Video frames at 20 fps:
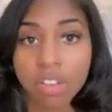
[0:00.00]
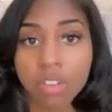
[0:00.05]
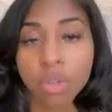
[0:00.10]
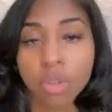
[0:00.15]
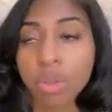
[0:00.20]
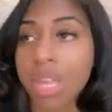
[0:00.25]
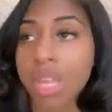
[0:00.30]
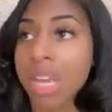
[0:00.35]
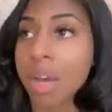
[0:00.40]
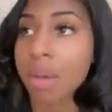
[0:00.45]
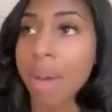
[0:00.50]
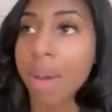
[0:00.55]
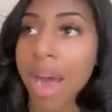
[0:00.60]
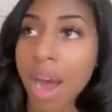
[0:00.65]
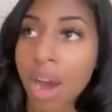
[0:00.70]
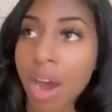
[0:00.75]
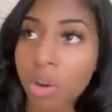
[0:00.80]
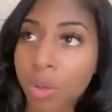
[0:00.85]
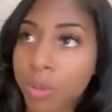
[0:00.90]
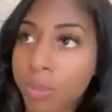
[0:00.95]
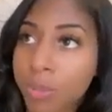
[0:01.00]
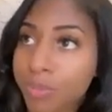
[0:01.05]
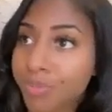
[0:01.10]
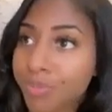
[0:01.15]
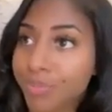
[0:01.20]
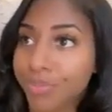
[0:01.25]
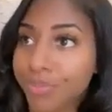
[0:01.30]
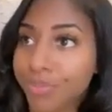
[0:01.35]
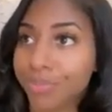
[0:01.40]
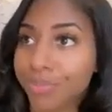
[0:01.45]
If you think about,
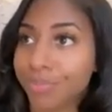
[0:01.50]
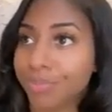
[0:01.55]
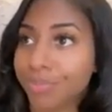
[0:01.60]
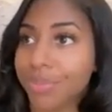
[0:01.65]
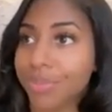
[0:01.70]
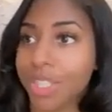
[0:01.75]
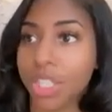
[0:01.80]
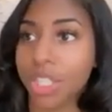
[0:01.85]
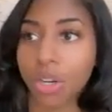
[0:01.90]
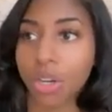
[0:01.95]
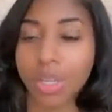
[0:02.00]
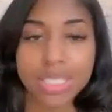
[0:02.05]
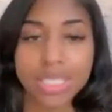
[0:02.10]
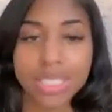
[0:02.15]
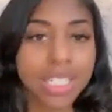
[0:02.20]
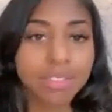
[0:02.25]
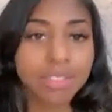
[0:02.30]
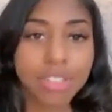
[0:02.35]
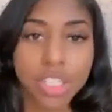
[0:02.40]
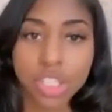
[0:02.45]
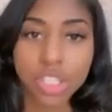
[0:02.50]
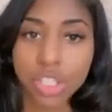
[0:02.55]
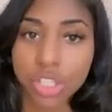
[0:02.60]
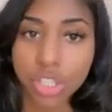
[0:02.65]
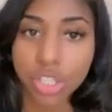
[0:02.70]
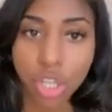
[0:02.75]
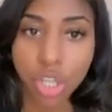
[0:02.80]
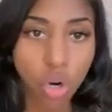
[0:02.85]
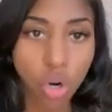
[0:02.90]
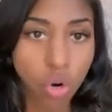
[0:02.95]
a television
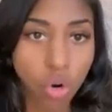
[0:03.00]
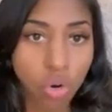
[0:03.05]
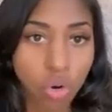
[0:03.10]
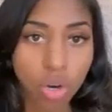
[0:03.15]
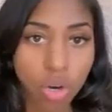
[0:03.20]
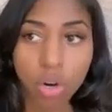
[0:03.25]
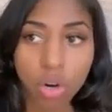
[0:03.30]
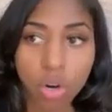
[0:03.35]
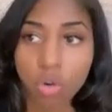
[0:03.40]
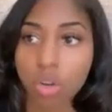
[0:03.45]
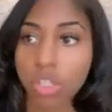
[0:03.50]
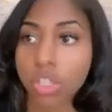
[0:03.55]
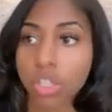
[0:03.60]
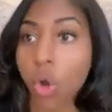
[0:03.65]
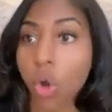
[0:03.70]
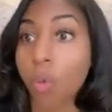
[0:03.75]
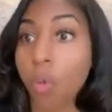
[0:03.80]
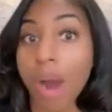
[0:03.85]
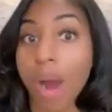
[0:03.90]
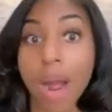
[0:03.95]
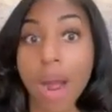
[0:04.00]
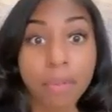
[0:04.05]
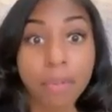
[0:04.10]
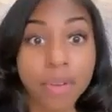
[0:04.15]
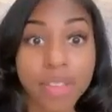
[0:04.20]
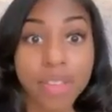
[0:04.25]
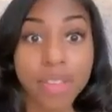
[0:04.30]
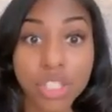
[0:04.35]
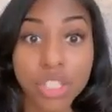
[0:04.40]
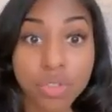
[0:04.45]
show or soap
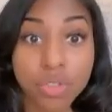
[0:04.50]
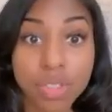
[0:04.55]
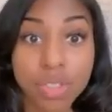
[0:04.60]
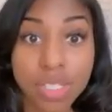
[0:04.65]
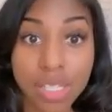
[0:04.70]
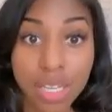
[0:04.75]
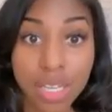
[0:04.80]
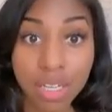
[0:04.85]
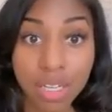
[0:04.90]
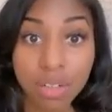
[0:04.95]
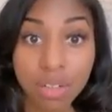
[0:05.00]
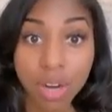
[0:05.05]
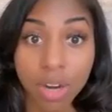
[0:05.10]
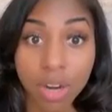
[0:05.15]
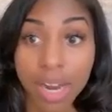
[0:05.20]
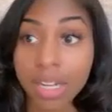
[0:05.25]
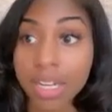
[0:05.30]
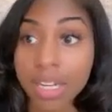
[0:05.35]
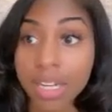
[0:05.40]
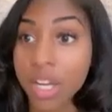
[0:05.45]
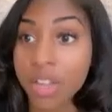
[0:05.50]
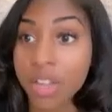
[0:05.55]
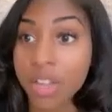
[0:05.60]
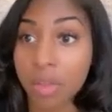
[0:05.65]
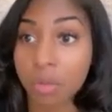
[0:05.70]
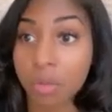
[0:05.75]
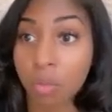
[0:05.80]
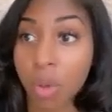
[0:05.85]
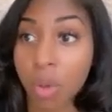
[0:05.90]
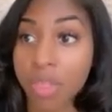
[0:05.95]
opera that you've seen, right?
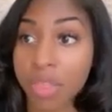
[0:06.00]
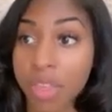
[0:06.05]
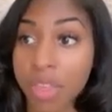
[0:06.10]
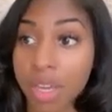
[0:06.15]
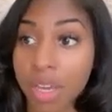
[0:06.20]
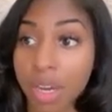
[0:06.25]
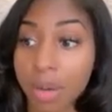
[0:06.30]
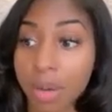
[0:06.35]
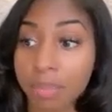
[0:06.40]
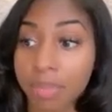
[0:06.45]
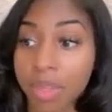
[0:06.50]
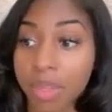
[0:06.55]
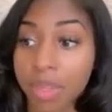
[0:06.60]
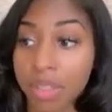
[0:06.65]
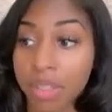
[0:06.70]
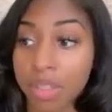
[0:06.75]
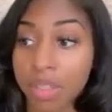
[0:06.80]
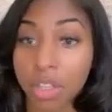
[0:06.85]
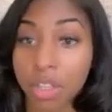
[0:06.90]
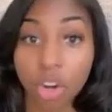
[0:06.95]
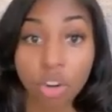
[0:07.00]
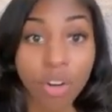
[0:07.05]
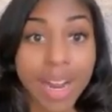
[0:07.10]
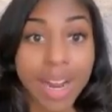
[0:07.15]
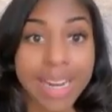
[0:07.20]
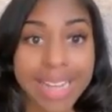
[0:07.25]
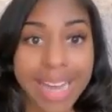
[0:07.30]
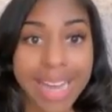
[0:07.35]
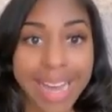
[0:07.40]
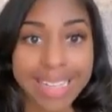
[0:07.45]
Then when the
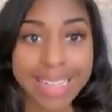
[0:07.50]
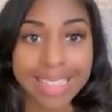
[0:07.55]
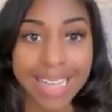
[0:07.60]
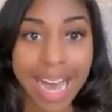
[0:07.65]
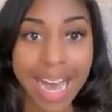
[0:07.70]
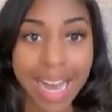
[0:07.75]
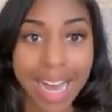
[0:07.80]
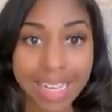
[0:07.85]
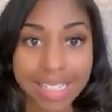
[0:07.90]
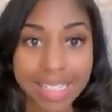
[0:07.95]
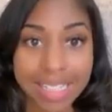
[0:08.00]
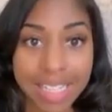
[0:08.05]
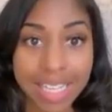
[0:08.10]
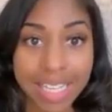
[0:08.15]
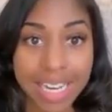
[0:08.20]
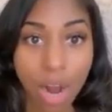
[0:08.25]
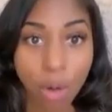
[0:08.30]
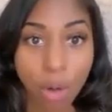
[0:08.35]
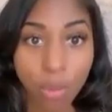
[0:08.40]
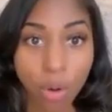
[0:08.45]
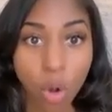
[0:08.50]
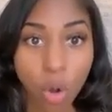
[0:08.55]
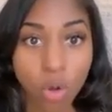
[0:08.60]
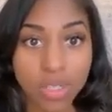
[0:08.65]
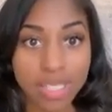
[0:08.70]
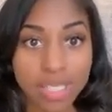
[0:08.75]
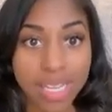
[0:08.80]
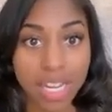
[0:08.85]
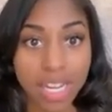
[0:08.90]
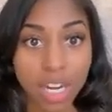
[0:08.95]
granddad dies, and then now we're
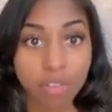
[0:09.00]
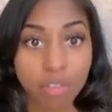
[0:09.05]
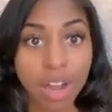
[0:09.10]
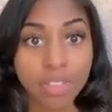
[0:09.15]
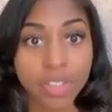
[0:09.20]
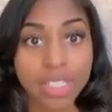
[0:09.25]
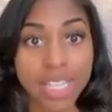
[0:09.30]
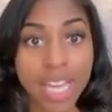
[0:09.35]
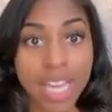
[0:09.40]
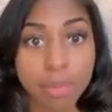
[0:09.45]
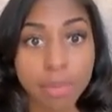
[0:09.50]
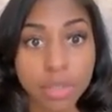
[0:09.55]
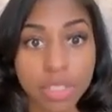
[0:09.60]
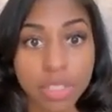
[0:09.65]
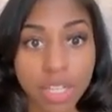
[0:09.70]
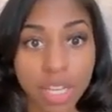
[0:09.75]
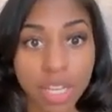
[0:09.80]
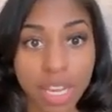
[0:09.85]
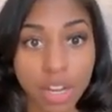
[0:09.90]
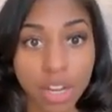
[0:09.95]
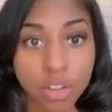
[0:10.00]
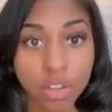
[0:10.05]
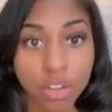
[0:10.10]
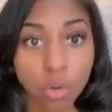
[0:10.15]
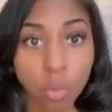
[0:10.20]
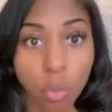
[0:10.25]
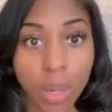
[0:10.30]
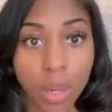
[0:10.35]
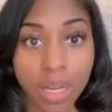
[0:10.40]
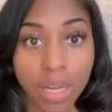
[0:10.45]
all sitting around the table to hear
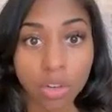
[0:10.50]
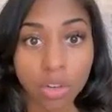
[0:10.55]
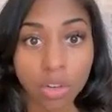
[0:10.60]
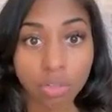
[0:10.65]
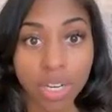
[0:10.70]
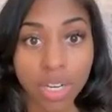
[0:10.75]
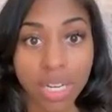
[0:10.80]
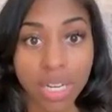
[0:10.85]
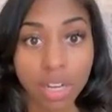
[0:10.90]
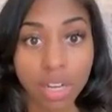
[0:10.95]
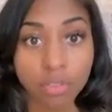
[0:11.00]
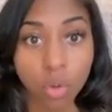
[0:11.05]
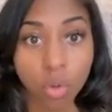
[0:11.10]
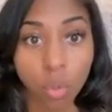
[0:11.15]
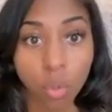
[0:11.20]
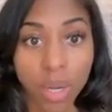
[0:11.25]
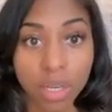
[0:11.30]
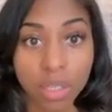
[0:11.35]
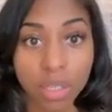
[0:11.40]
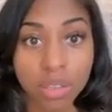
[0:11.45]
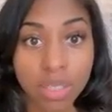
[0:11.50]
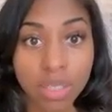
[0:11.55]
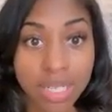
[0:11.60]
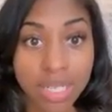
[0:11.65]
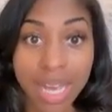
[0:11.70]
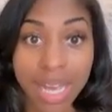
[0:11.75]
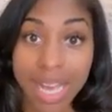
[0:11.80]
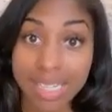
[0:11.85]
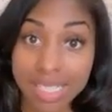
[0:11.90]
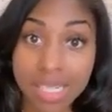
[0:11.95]
the reading of the will,
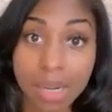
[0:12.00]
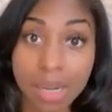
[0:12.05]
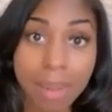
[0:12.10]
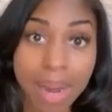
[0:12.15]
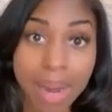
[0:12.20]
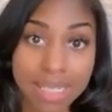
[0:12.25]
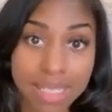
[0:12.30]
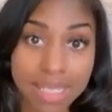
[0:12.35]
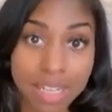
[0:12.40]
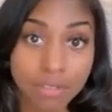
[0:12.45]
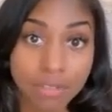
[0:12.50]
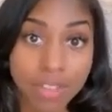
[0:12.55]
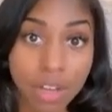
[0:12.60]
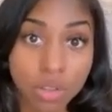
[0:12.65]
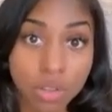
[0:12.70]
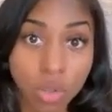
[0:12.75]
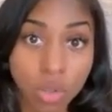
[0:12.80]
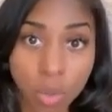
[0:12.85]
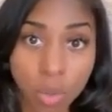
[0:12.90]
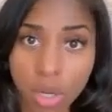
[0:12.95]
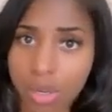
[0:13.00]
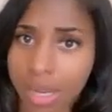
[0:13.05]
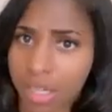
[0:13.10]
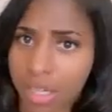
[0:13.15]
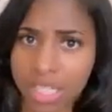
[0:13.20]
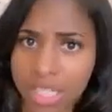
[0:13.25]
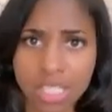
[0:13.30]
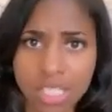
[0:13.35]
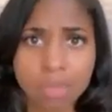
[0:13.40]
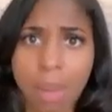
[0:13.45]
and somebody's left out the will,
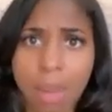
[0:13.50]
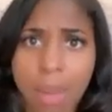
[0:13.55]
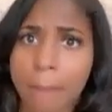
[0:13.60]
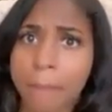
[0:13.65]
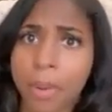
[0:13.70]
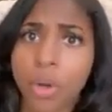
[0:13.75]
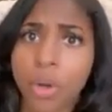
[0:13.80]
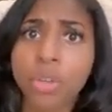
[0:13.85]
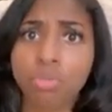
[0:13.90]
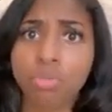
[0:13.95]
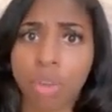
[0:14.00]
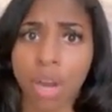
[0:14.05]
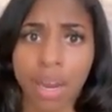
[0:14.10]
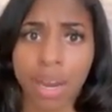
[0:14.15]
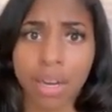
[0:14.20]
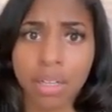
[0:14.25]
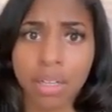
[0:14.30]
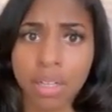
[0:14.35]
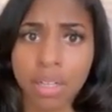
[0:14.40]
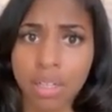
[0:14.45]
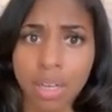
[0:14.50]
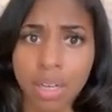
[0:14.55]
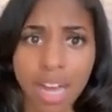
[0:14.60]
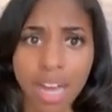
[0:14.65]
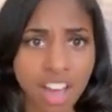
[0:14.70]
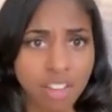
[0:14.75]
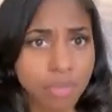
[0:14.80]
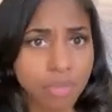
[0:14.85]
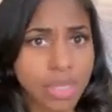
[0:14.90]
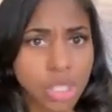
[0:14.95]
like, this is my birthright.
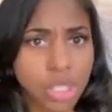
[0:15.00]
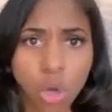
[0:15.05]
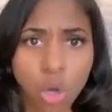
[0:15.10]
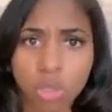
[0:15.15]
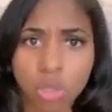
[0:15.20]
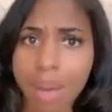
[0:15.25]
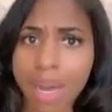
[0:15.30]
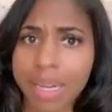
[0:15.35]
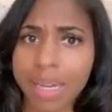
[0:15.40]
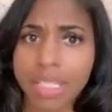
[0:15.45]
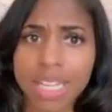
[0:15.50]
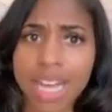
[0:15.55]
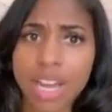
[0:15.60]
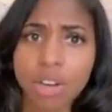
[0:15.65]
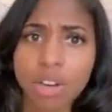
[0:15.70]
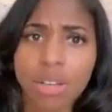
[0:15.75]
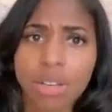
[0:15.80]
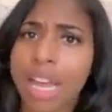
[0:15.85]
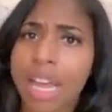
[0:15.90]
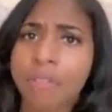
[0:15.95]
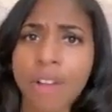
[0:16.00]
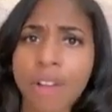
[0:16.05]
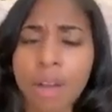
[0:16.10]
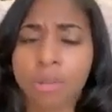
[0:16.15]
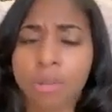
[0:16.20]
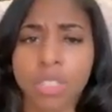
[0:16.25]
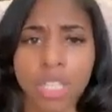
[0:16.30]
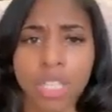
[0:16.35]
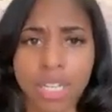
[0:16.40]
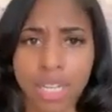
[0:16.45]
I've been told my entire life
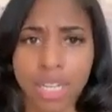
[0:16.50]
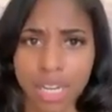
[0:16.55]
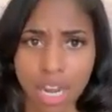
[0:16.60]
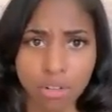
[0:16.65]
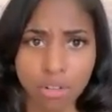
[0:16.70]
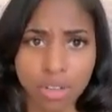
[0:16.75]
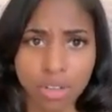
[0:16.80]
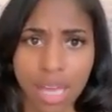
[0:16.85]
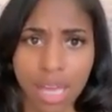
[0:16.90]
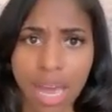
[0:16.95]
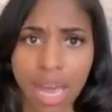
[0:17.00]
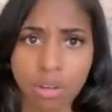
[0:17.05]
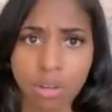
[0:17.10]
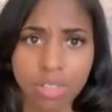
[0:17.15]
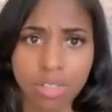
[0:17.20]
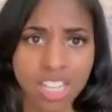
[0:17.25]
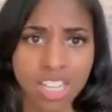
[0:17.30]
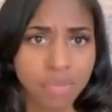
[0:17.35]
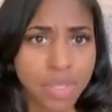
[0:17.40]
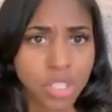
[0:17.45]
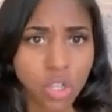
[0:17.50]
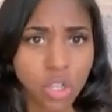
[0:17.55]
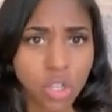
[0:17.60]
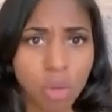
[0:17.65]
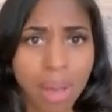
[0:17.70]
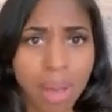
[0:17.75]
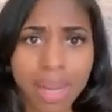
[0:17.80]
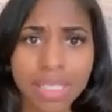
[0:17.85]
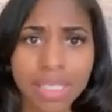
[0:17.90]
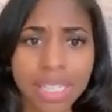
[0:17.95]
I was going to inherit the house. I've been
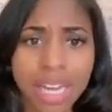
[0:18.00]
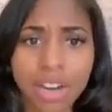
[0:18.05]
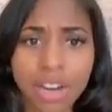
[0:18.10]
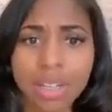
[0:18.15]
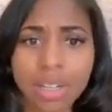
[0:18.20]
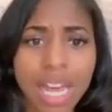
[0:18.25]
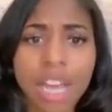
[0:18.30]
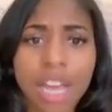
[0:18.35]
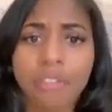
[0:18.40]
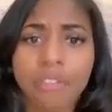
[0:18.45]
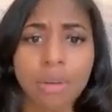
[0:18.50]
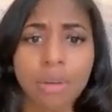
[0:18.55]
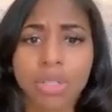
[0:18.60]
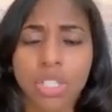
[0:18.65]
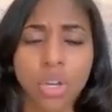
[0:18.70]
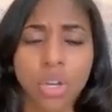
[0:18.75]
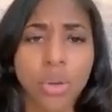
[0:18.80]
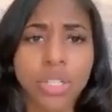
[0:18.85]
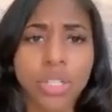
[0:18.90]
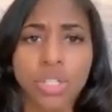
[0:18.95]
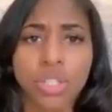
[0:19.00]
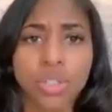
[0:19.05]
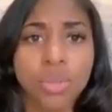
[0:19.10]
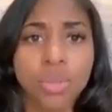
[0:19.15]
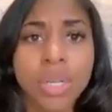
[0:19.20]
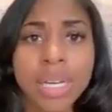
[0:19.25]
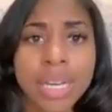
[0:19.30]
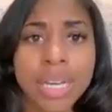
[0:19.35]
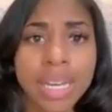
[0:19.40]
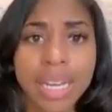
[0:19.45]
told my entire life I was going
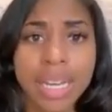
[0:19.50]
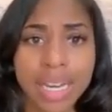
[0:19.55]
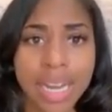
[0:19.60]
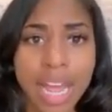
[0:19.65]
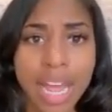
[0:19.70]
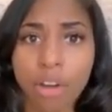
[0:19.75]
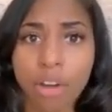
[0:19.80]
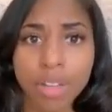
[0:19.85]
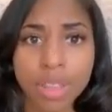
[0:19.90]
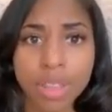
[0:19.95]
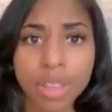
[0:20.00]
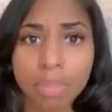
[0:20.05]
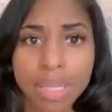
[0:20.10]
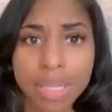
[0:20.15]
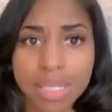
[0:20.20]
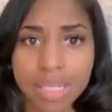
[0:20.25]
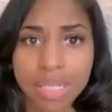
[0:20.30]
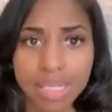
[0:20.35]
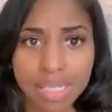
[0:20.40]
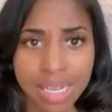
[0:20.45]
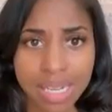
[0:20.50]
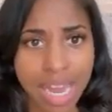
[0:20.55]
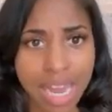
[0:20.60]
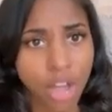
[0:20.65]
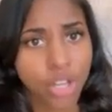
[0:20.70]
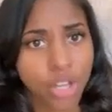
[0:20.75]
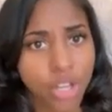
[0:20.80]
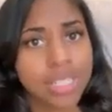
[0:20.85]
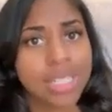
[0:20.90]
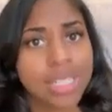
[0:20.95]
to inherit the business. And
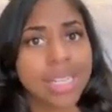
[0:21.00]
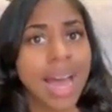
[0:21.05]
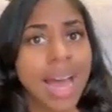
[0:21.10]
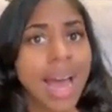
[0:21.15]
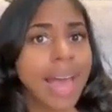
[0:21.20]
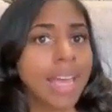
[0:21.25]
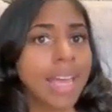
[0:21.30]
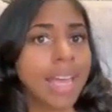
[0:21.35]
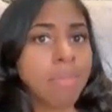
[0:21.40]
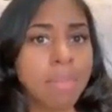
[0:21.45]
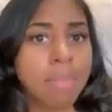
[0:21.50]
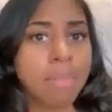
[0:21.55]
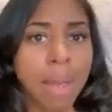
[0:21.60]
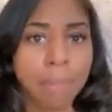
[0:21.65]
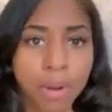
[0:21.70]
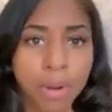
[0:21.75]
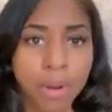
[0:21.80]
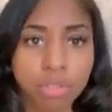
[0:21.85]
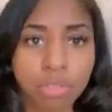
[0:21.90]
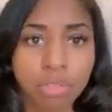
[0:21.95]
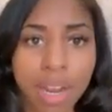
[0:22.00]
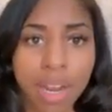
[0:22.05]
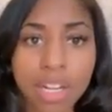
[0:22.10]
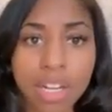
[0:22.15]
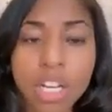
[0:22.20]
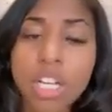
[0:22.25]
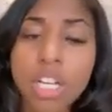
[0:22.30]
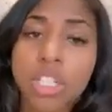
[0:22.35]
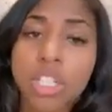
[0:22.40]
now you're denying me my birthright.